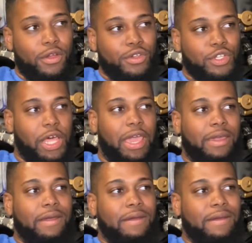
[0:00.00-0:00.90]
So,
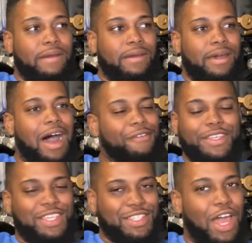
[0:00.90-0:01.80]
like,
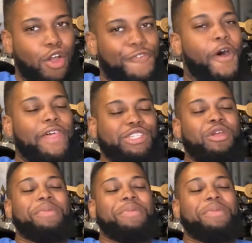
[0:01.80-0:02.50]
obviously, it's not her fault that you're...